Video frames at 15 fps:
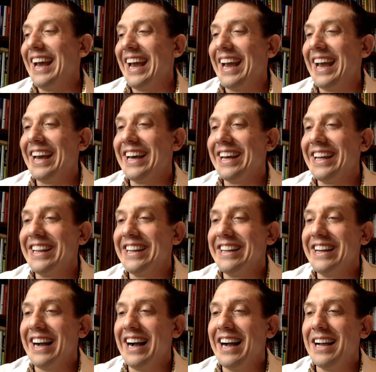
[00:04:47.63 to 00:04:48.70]
And
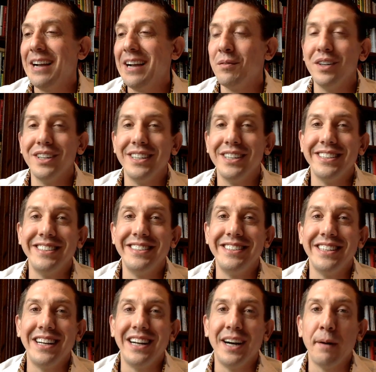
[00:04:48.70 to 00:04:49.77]
I would
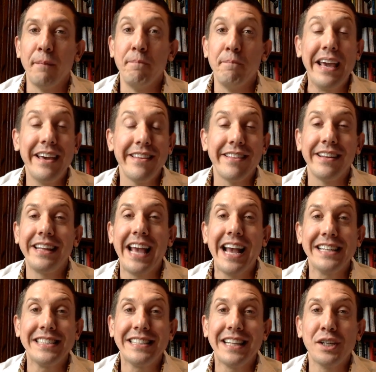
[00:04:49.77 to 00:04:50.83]
uh, bathe in
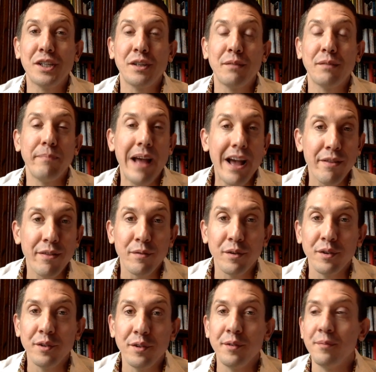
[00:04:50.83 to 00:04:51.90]
gas station
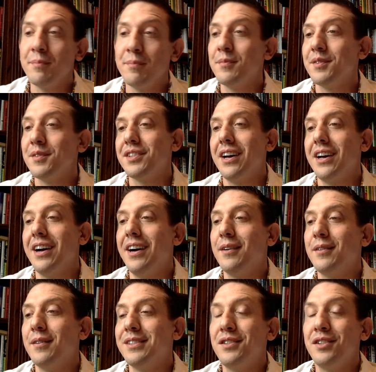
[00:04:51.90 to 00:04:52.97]
bathrooms. Uh,
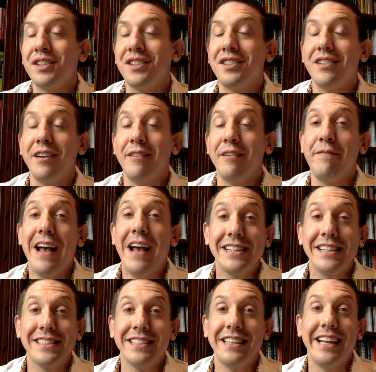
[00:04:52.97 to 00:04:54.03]
it was just a
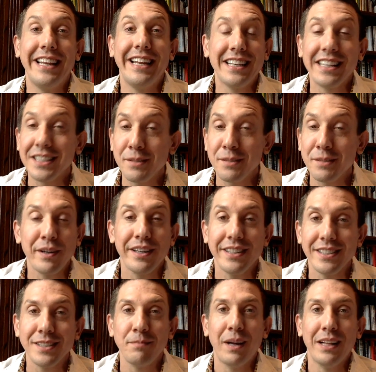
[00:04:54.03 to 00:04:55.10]
fascinating
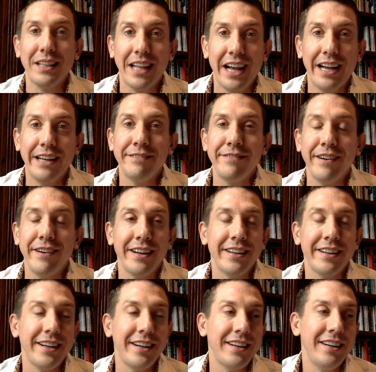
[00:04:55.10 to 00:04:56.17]
experience in my life.
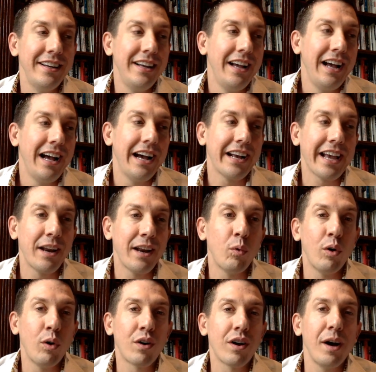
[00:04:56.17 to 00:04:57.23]
I, uh, I kind of
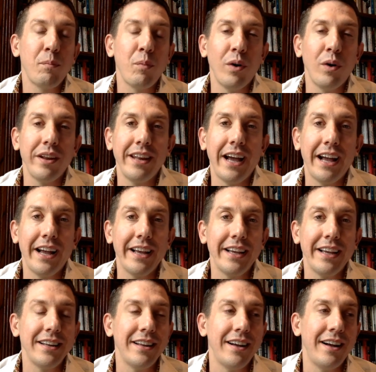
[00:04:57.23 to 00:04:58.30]
woke up one
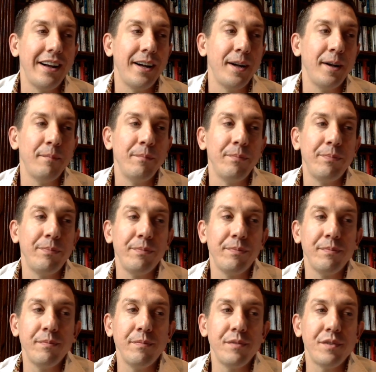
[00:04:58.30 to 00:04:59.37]
night. Um,
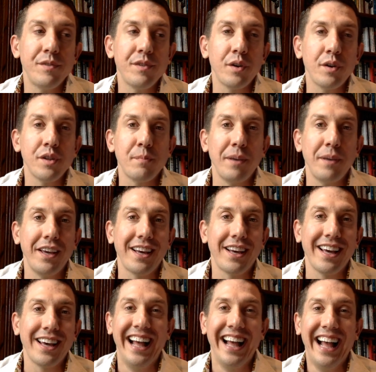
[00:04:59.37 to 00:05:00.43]
so to
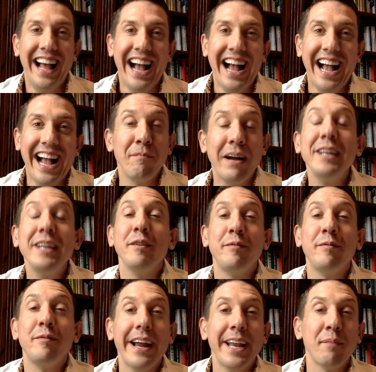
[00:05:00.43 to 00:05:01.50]
speak. I had my
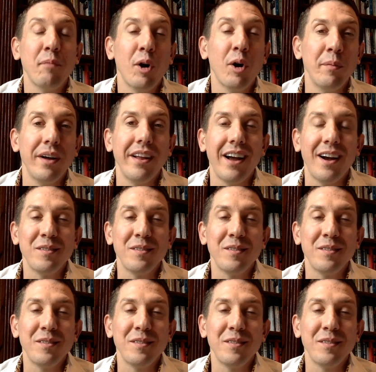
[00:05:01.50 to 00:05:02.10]
defining moment.